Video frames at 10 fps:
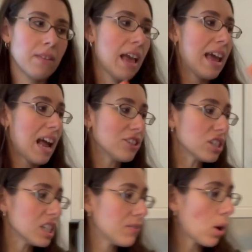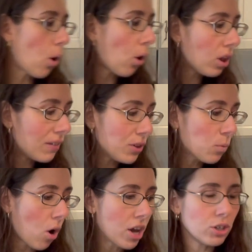And I just leave it whole. If you
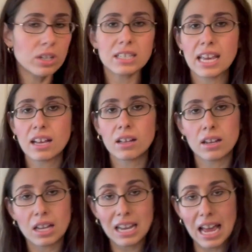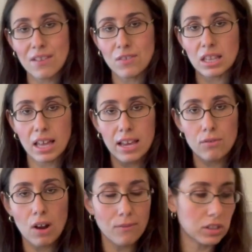want, you can take a knife and like
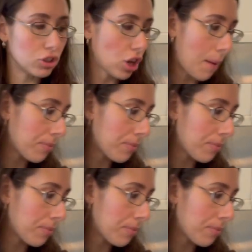roughly chop